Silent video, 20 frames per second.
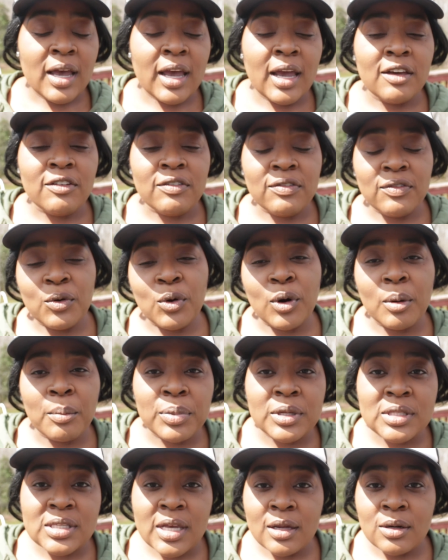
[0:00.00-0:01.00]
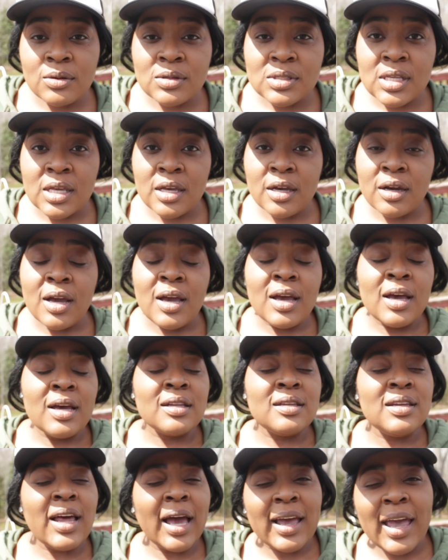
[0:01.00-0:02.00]
and form potatoes there.
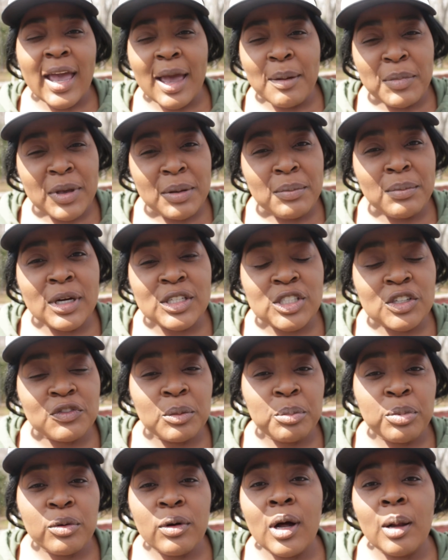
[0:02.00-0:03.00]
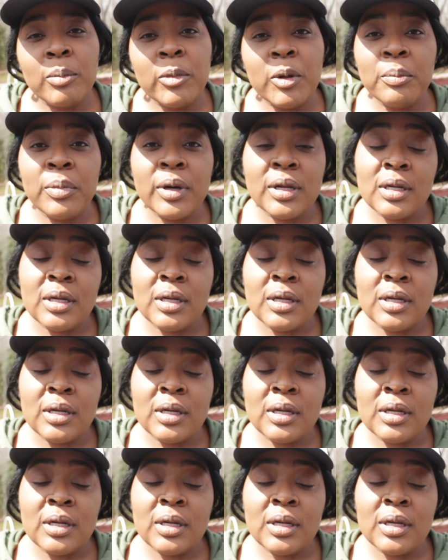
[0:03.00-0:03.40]
That can't be much of a problem,